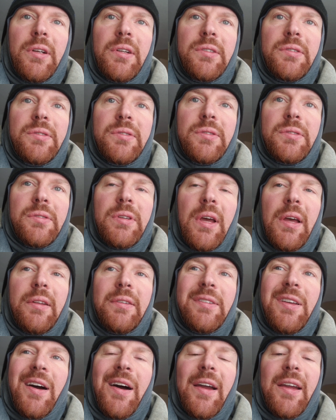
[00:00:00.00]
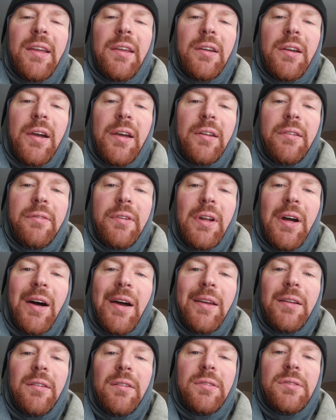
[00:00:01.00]
is dying kind of at
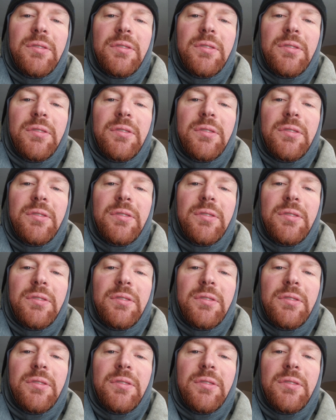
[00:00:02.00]
idle.